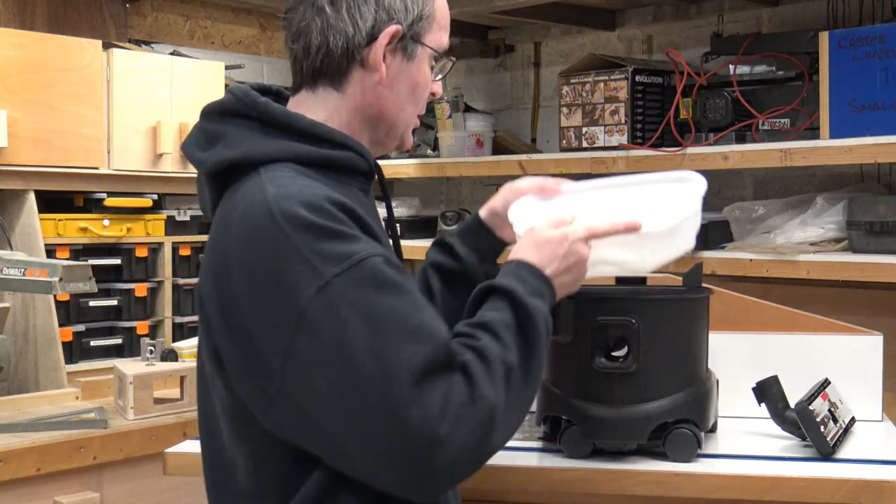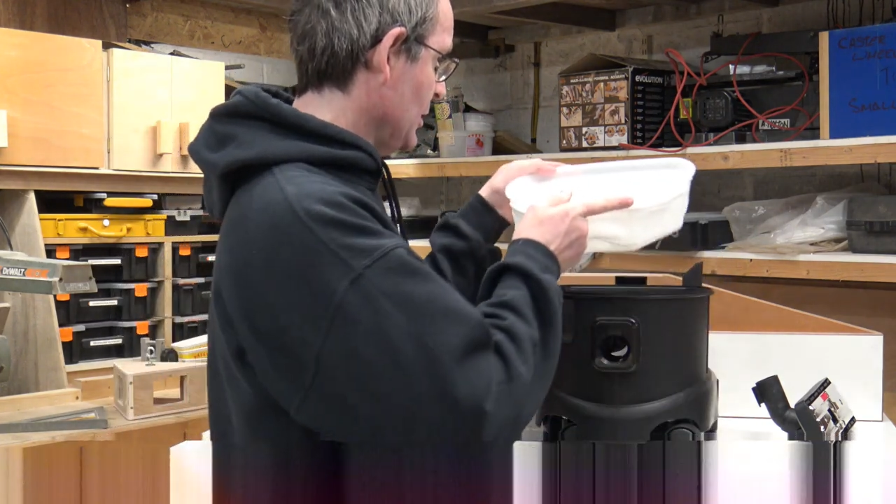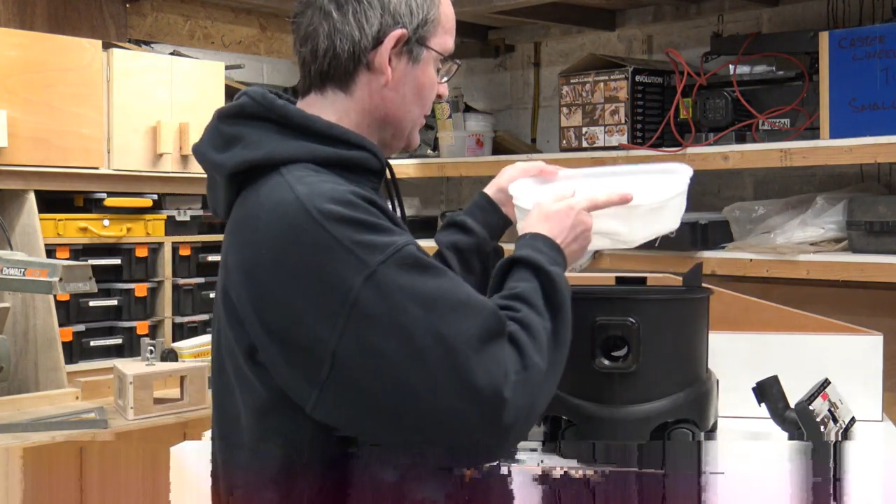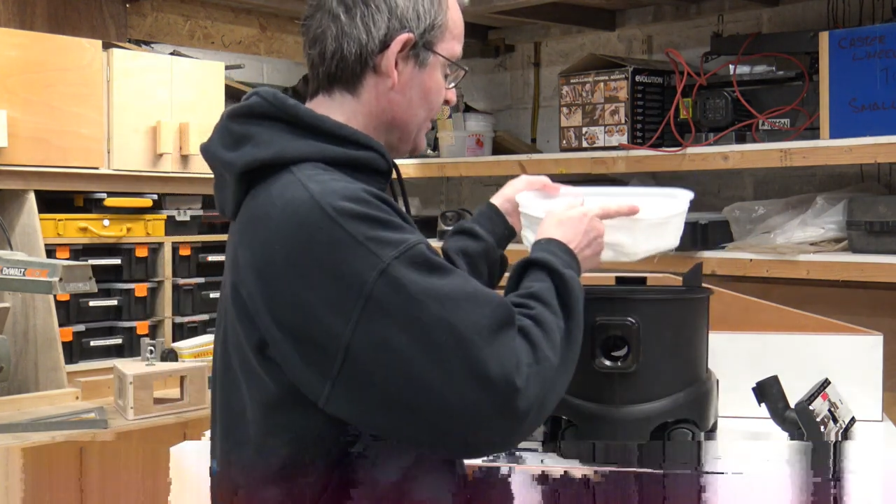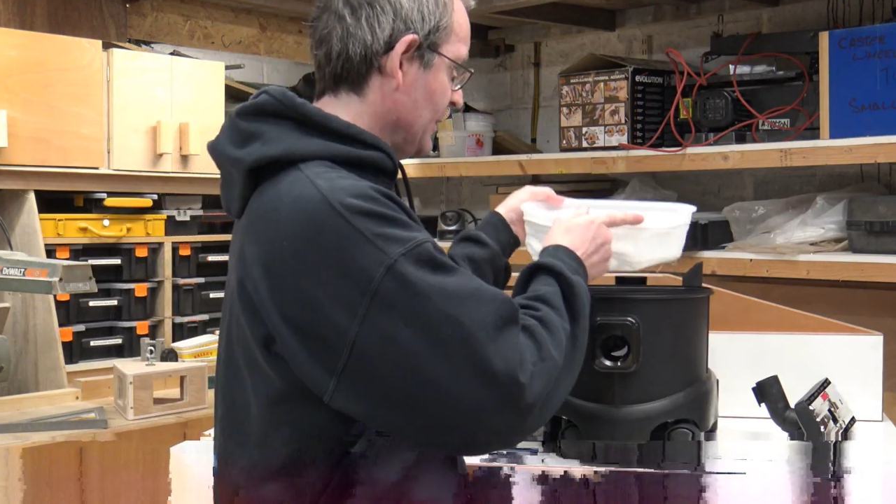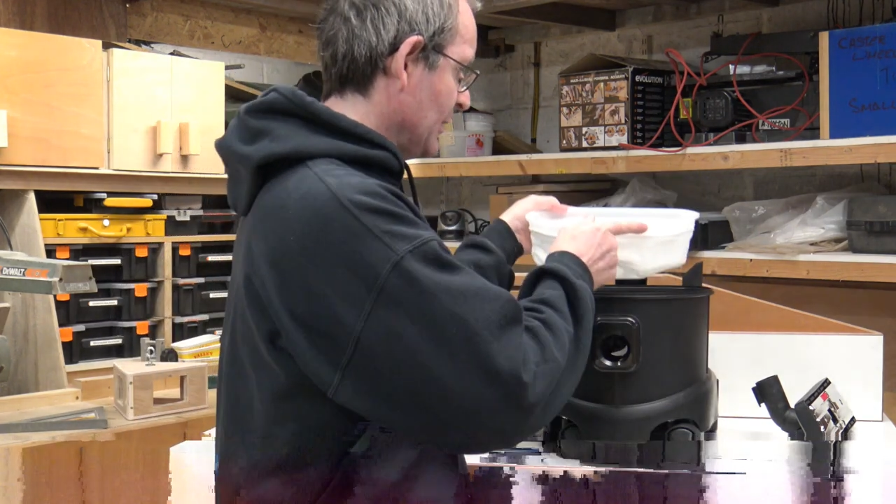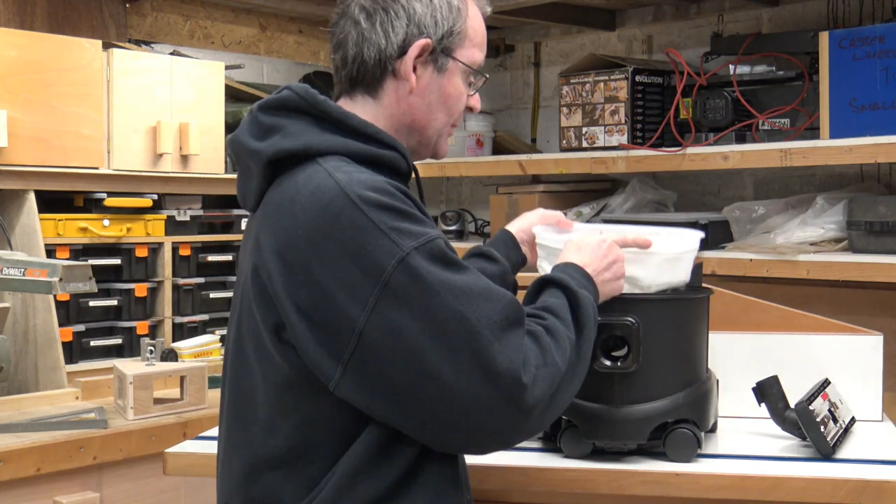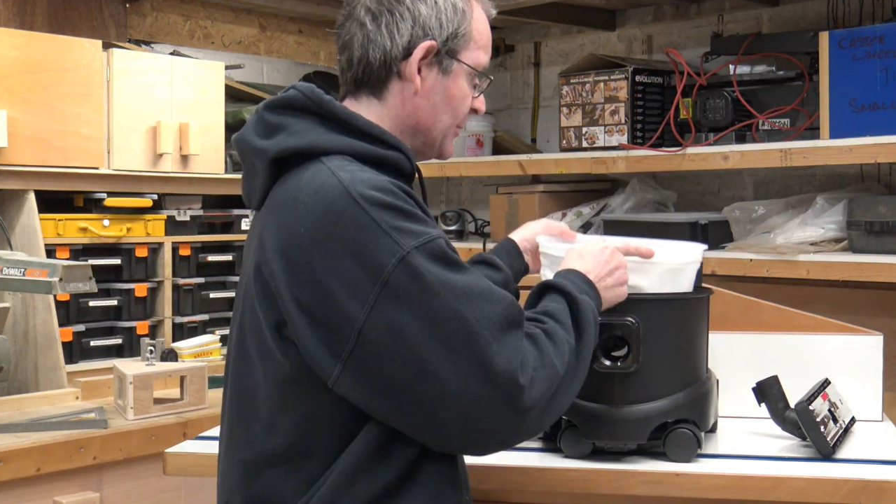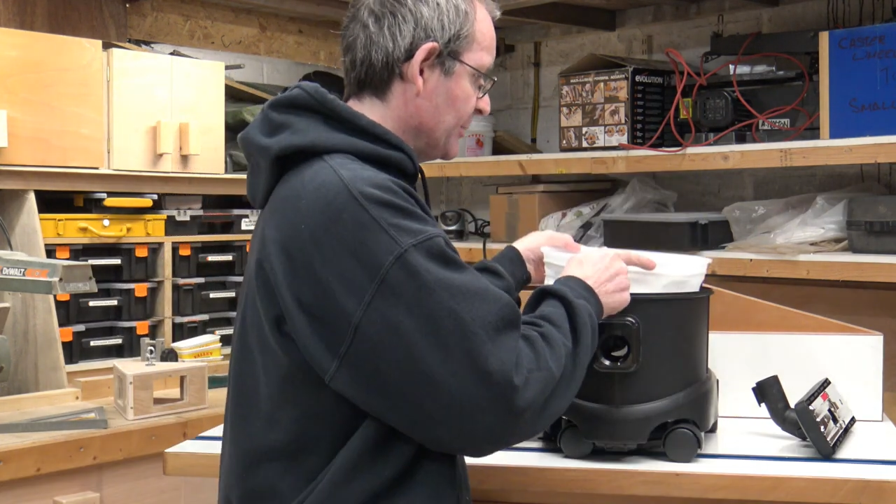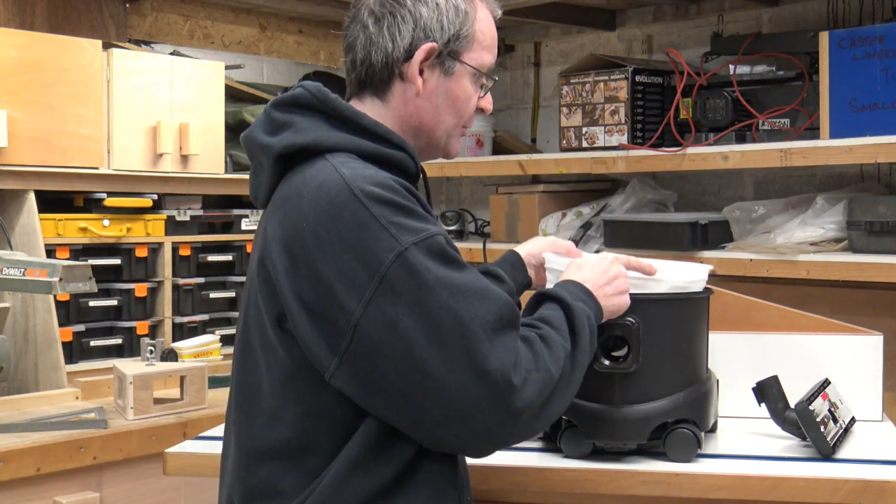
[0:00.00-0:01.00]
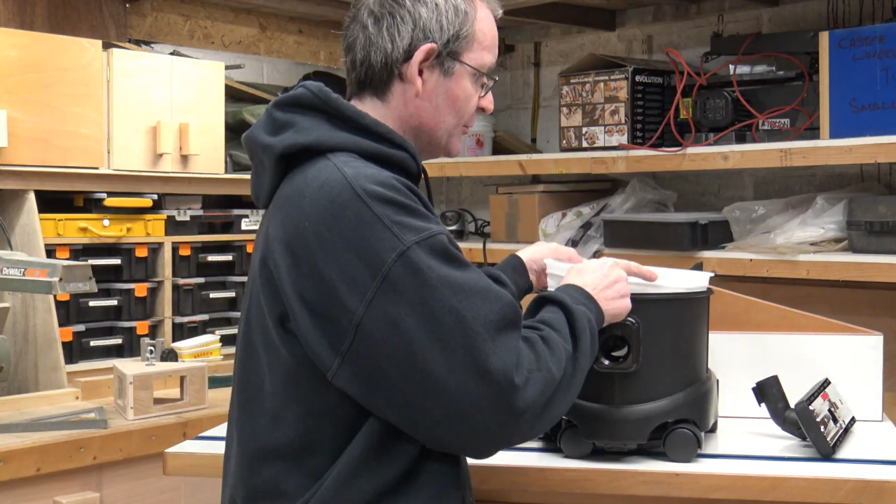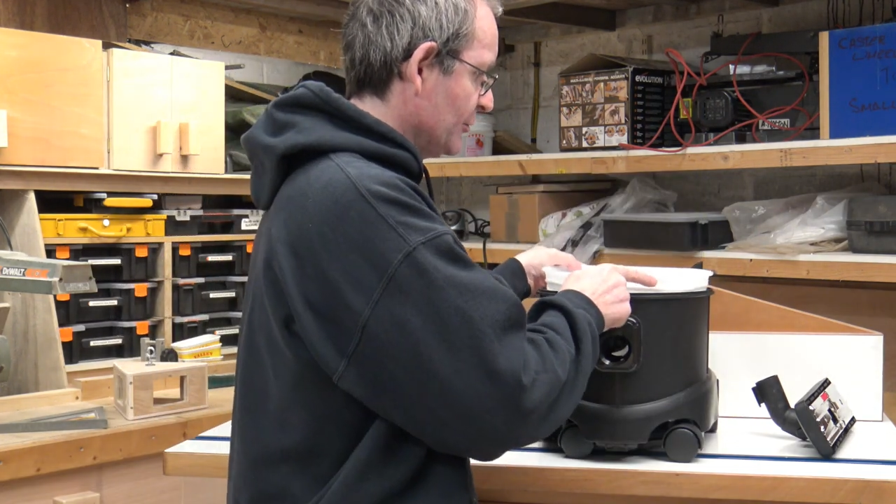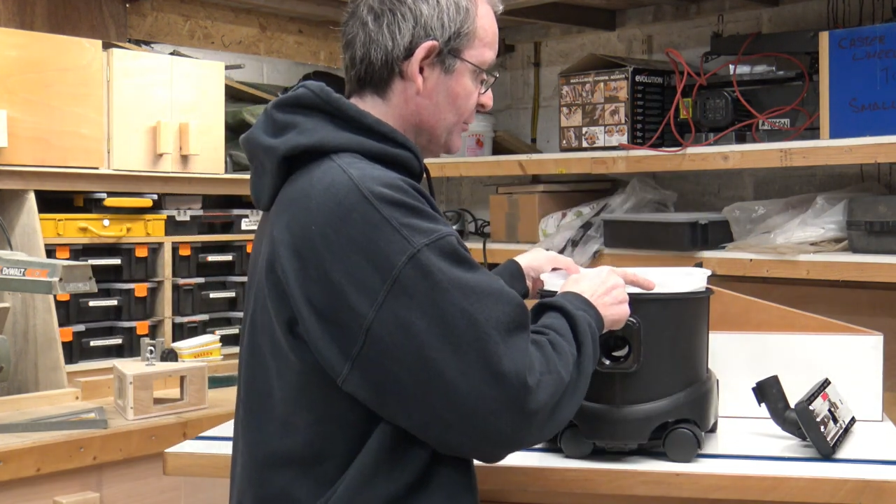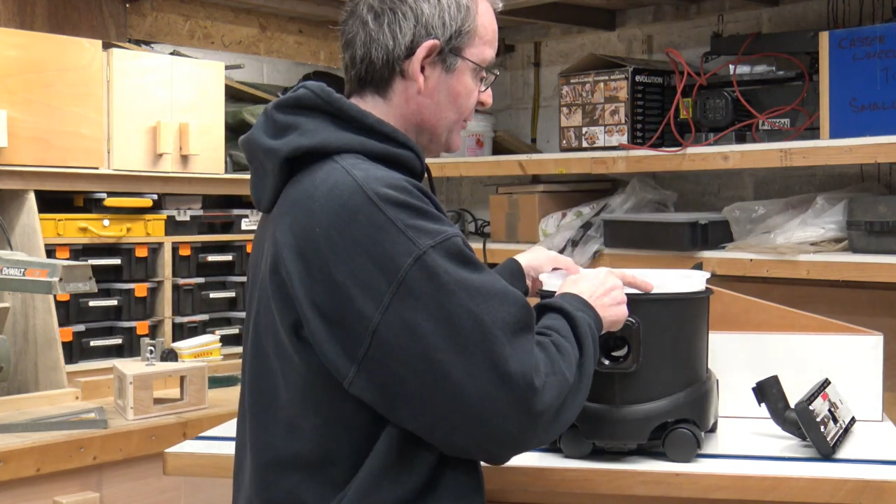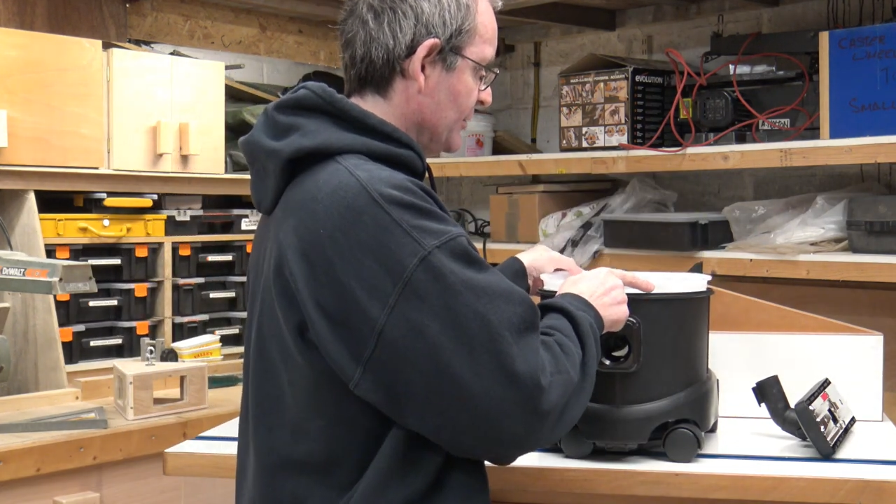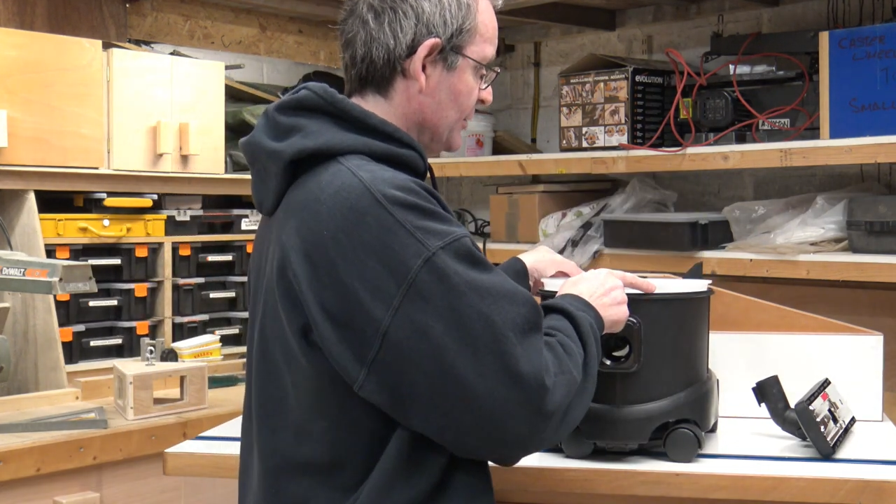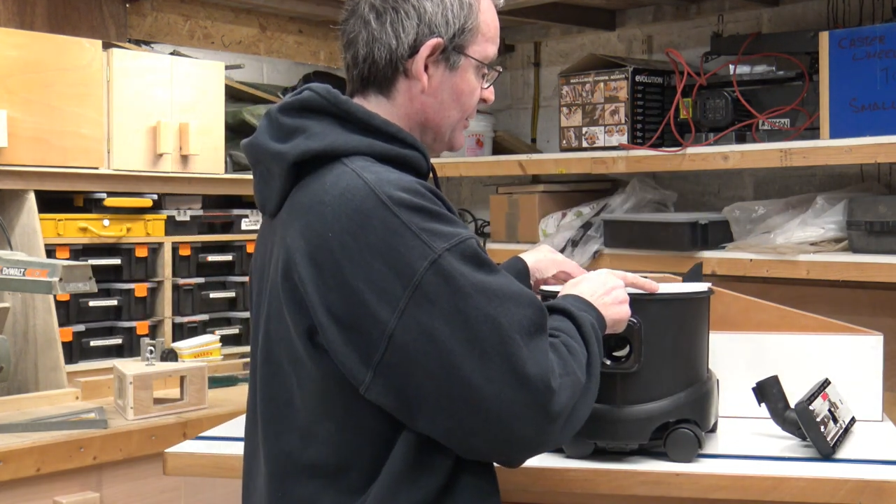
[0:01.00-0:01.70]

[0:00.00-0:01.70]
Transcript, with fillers: And, and to be honest with you,